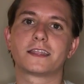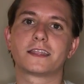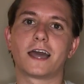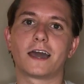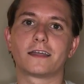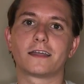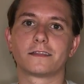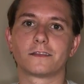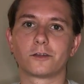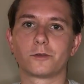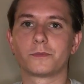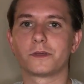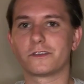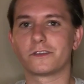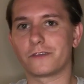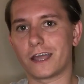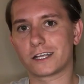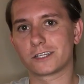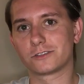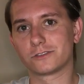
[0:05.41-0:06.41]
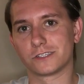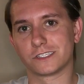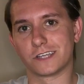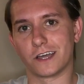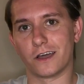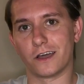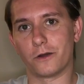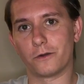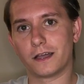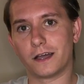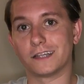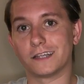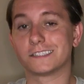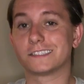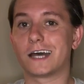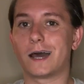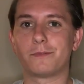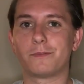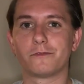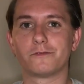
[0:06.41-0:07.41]
that little bit of extra dough on
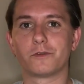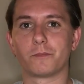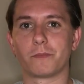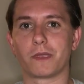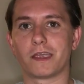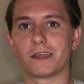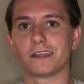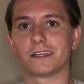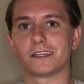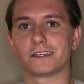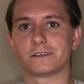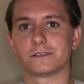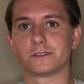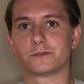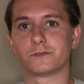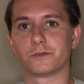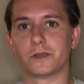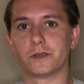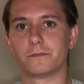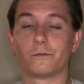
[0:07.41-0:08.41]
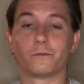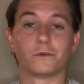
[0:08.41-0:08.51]
top of your main income stream,